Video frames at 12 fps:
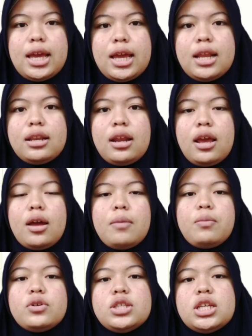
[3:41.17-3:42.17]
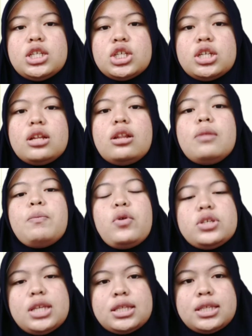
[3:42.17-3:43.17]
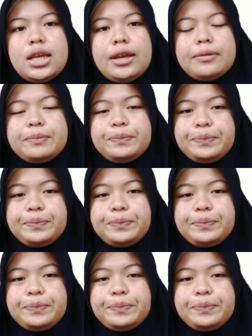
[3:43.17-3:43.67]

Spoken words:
and positional processing.